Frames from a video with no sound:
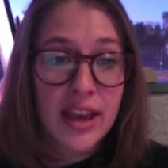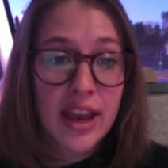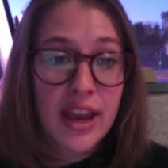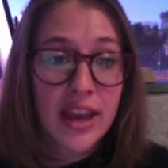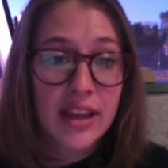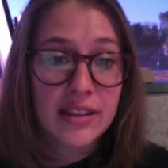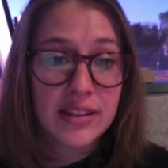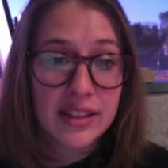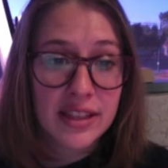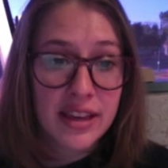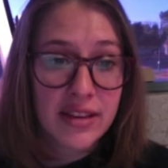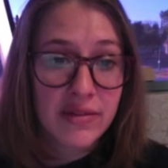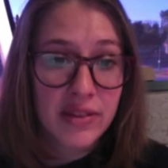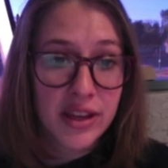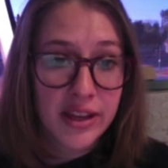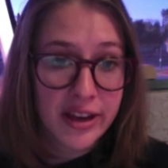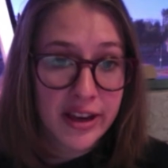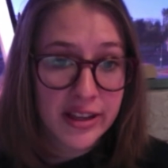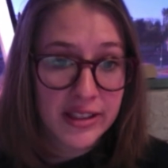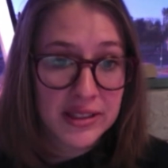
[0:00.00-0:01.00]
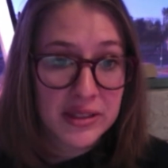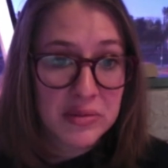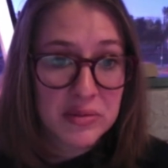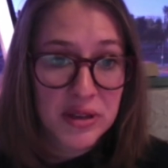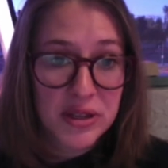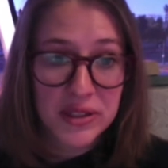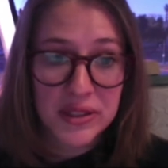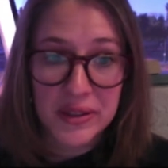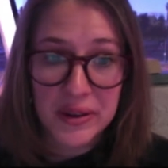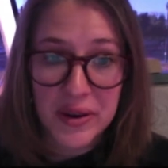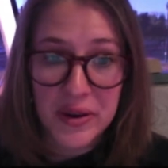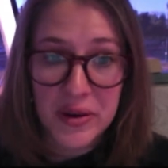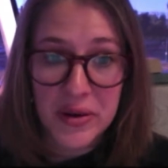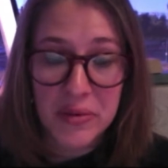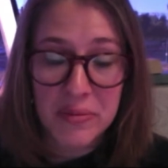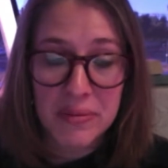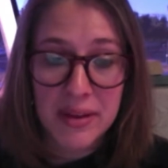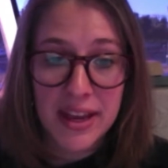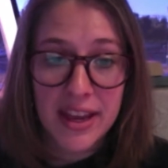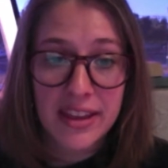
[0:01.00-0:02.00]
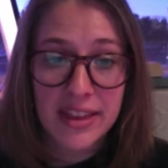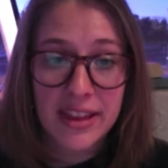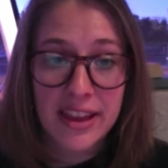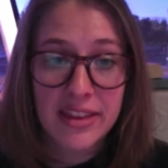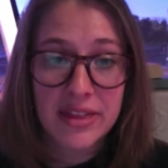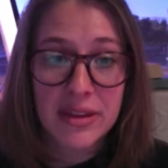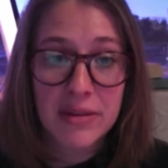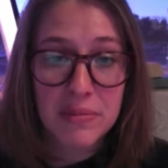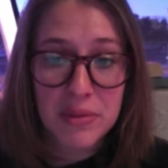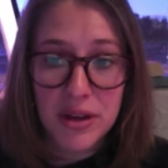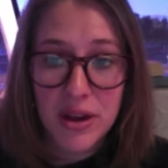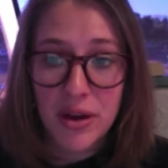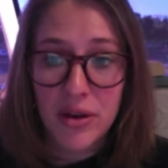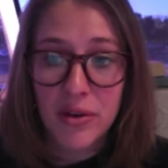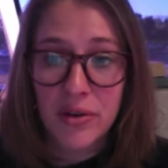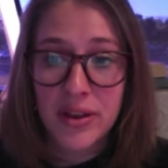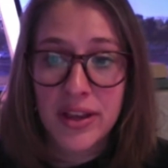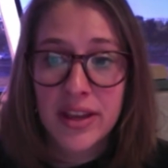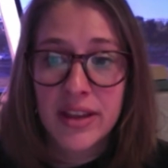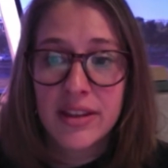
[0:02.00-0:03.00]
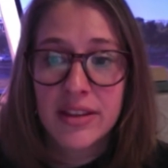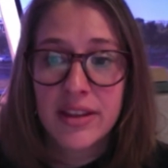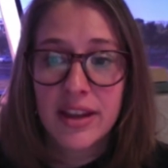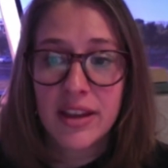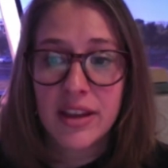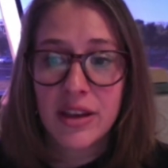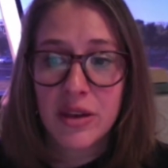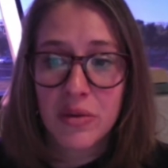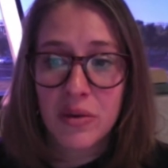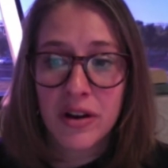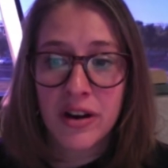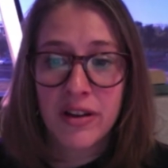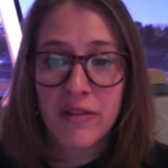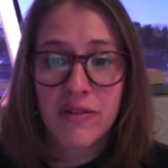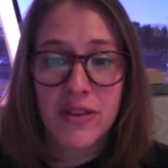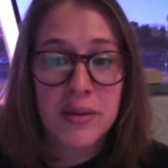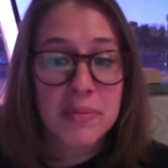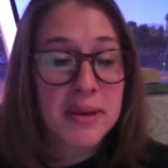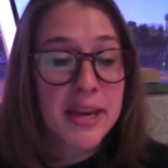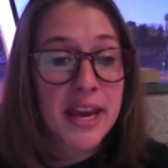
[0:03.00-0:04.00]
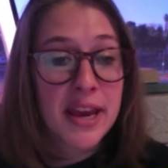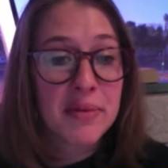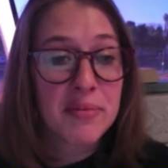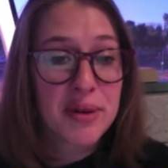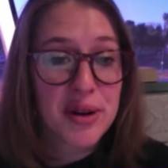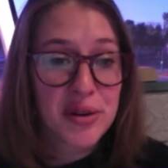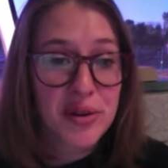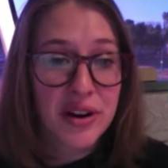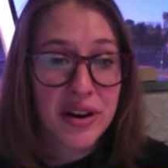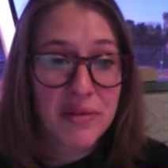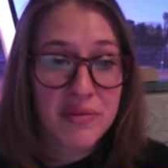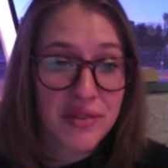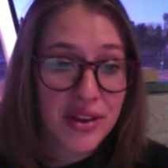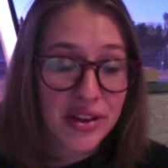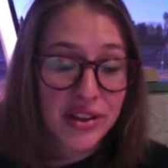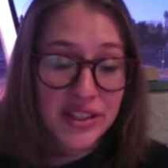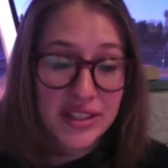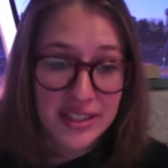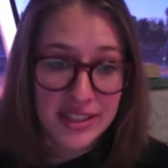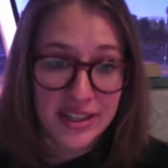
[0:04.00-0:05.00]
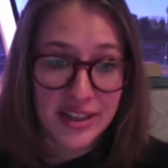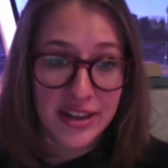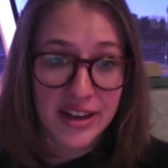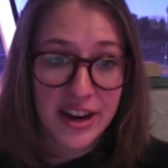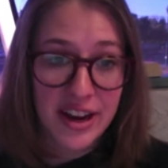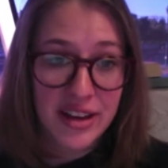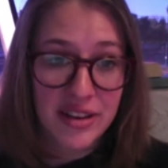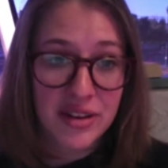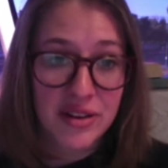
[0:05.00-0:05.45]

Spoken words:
and see if the customer is home and let them know that you are a VPA program volunteer and